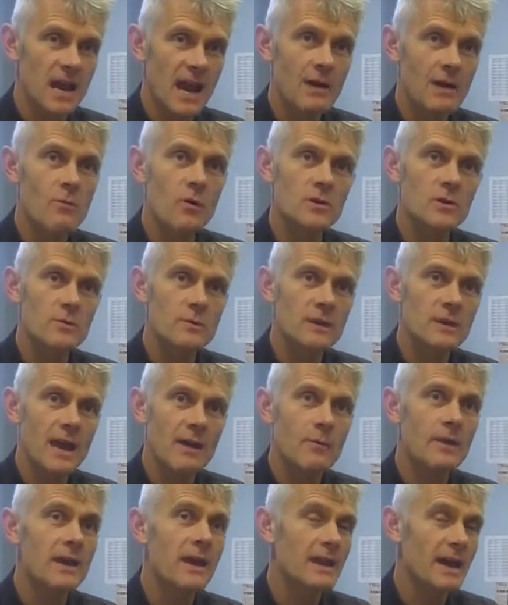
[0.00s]
And what do we
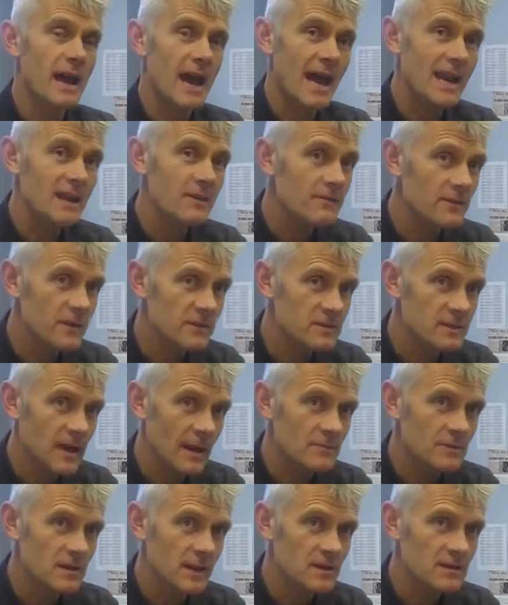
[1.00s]
get? We get a handful of
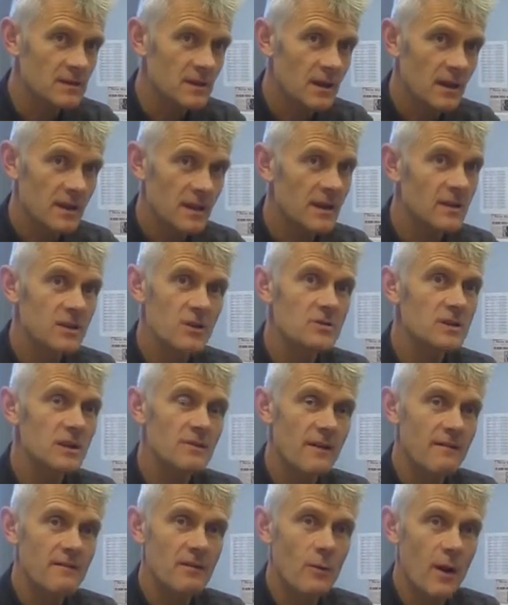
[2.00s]
sceptics, and usually
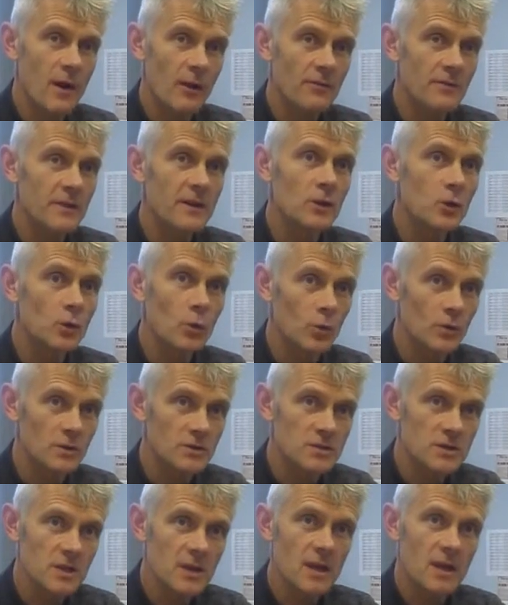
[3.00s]
very wealthy
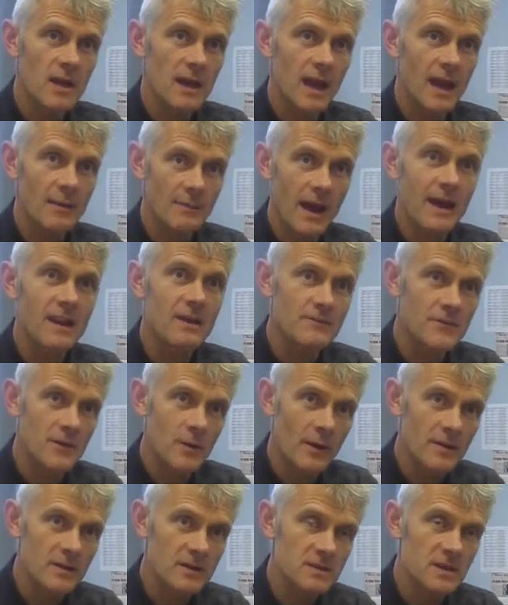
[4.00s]
lords and a
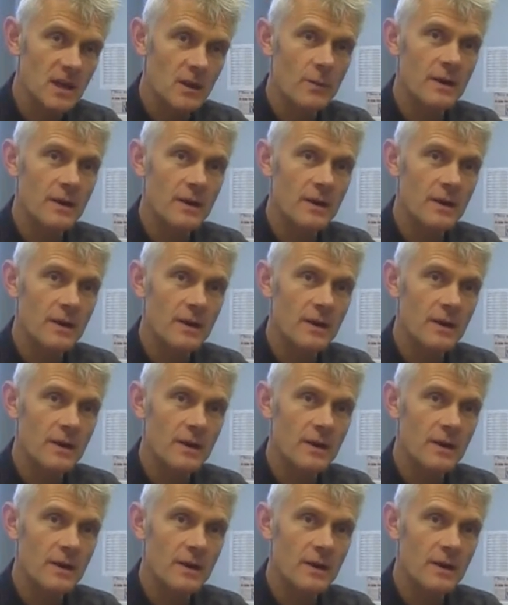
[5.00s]
few others.